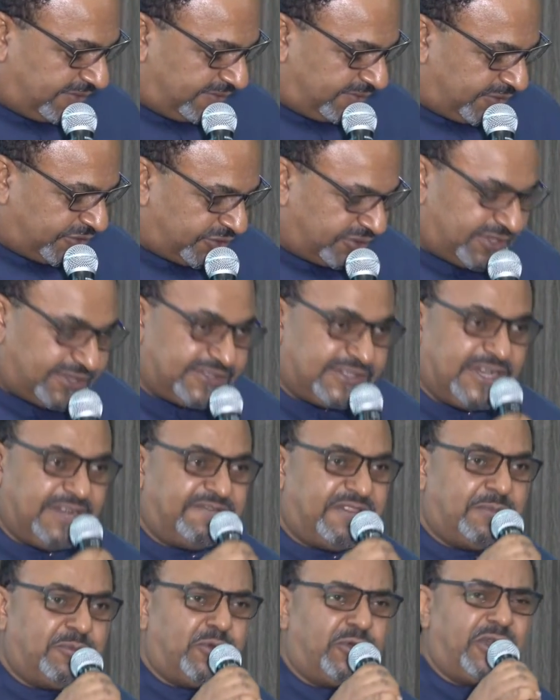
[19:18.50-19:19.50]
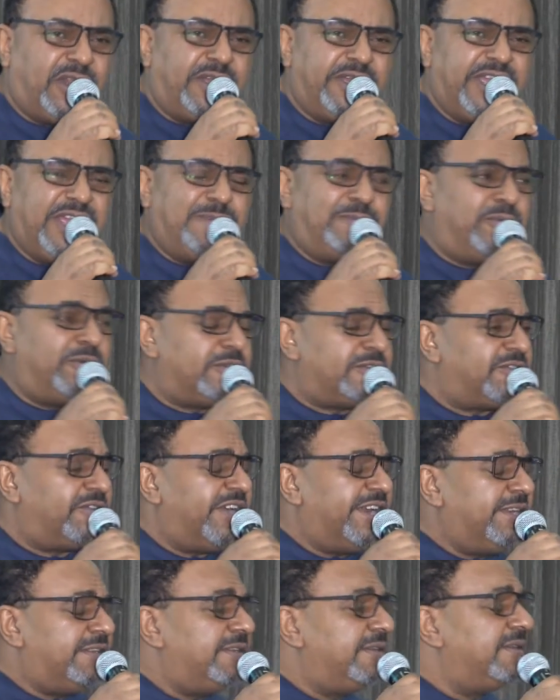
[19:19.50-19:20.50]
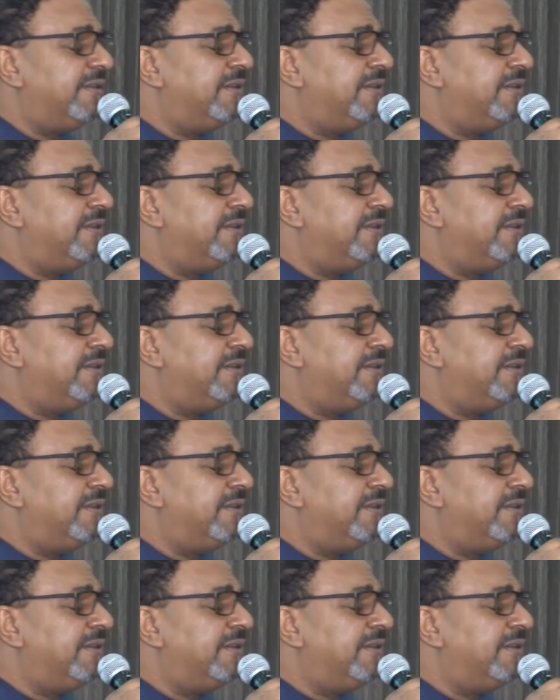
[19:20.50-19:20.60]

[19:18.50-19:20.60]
You should just give them all our airports, right?